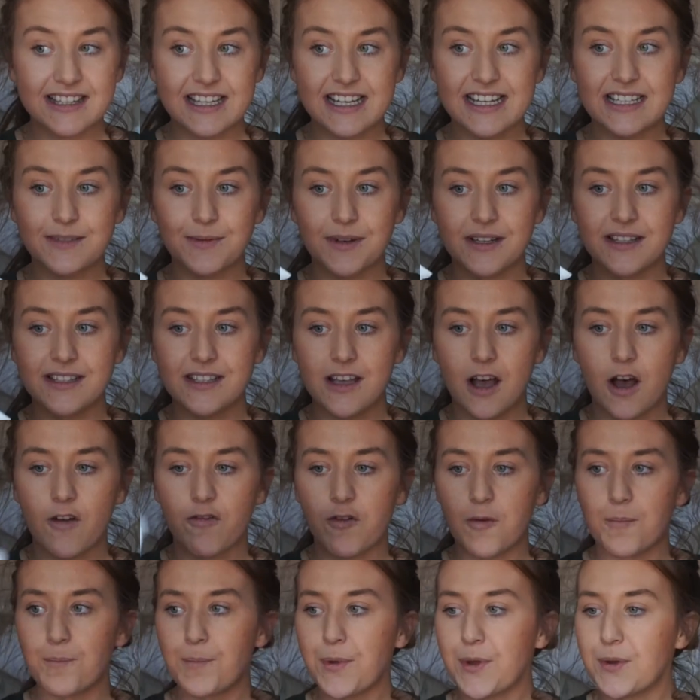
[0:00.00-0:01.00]
these ones are
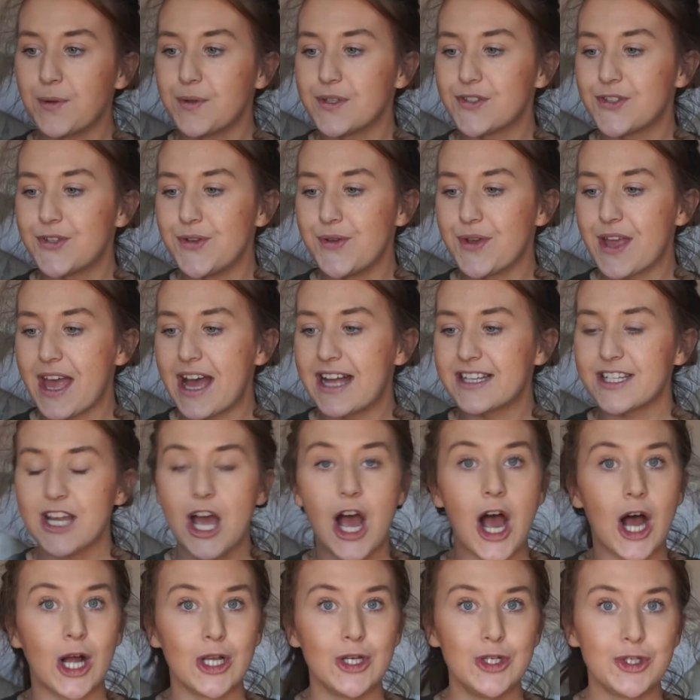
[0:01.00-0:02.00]
from Boots. You get
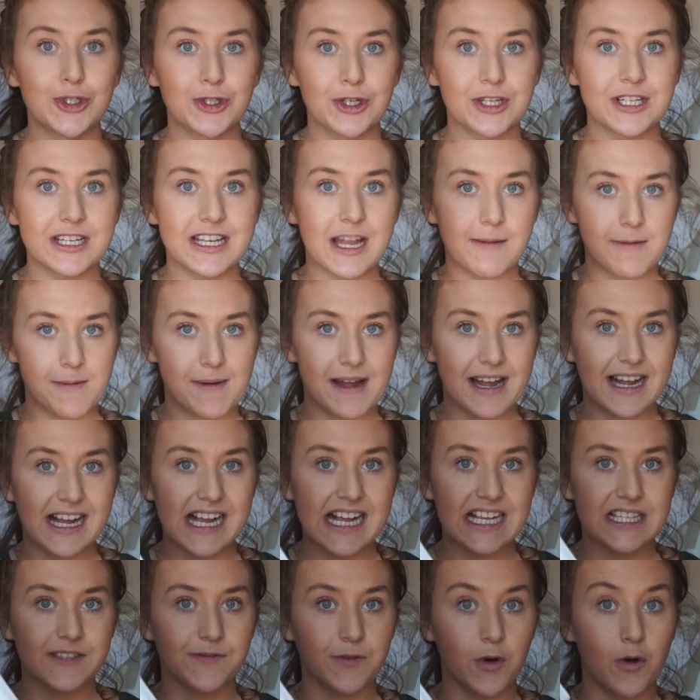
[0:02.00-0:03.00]
100 nappy
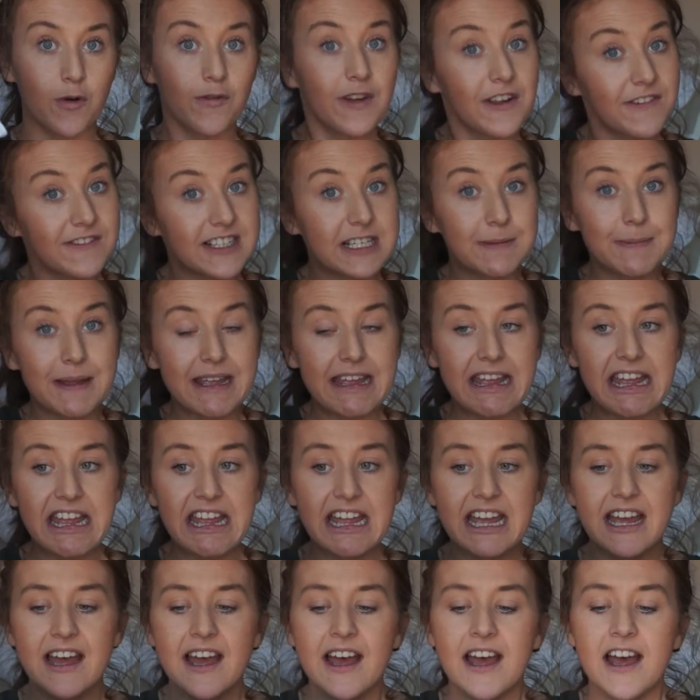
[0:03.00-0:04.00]
bags for
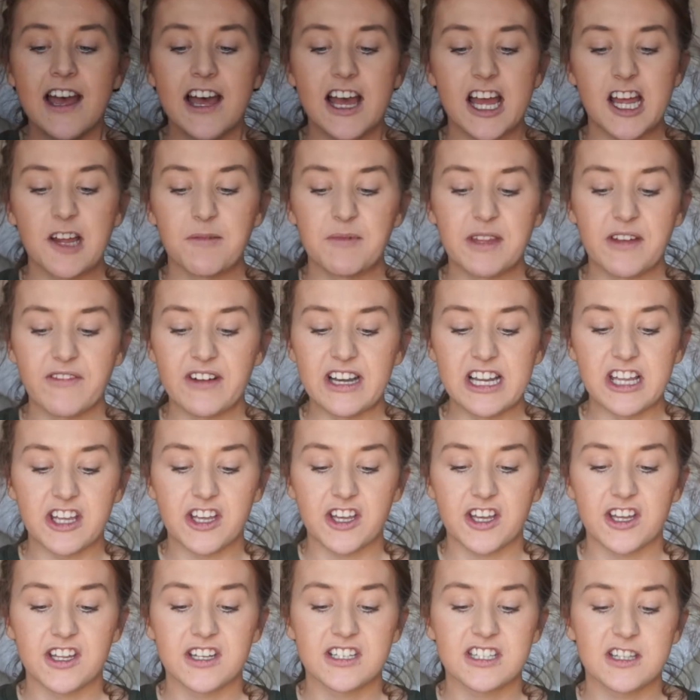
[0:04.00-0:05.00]
50p. They're really
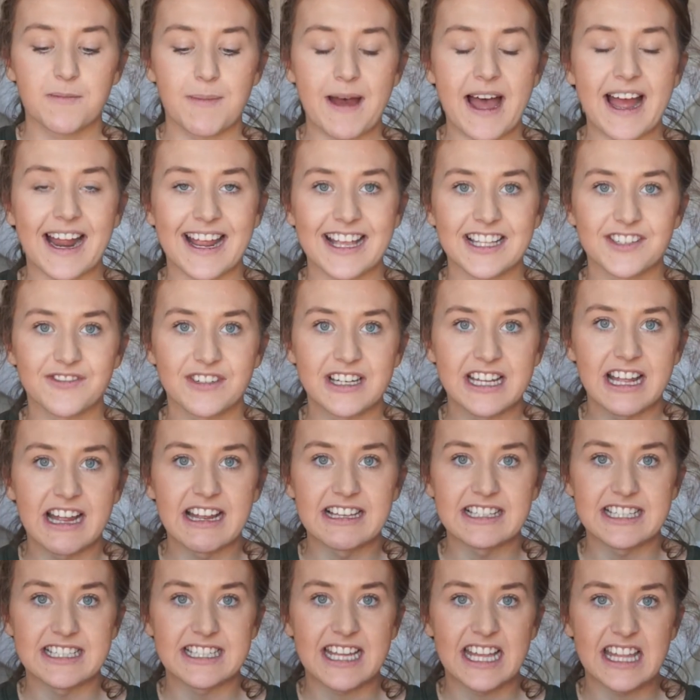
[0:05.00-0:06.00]
good. The packet's really
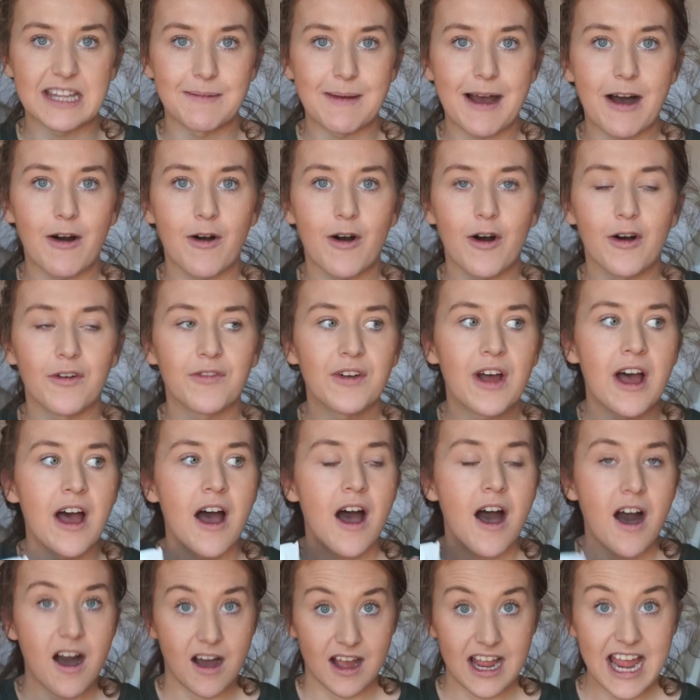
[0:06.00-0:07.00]
easy to get them out of.
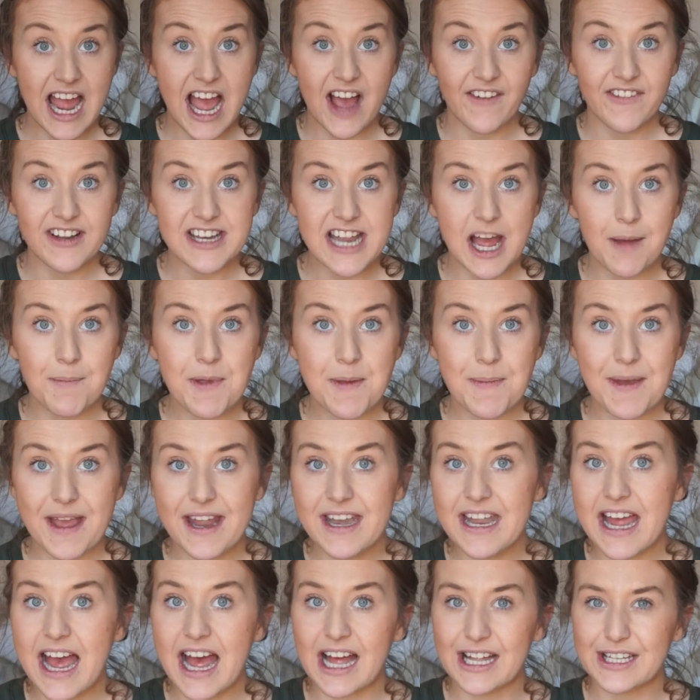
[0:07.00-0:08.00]
I have a nappy
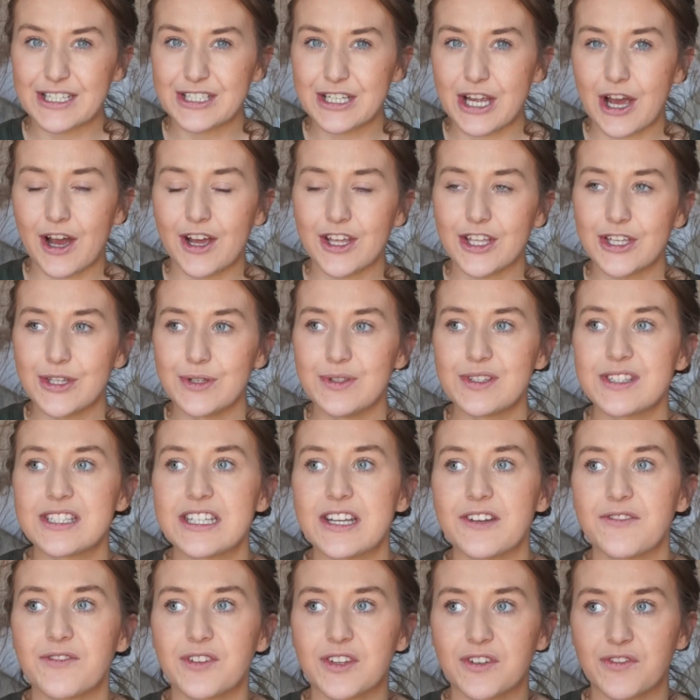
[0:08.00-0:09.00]
bin, and I used
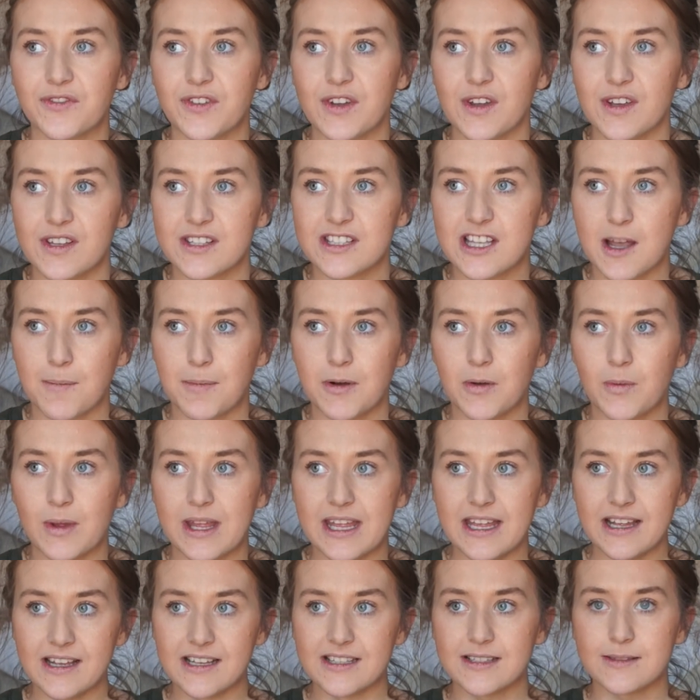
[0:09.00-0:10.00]
it for the first couple of
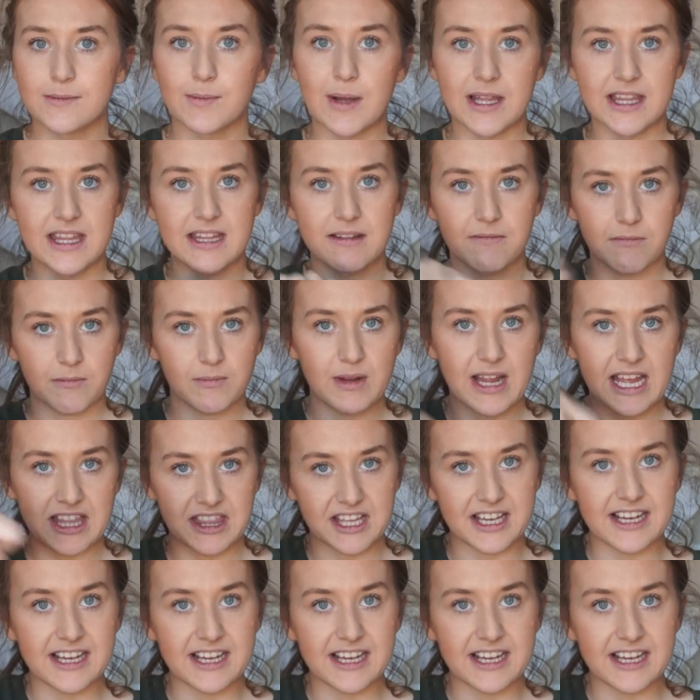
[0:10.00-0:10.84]
weeks when we had the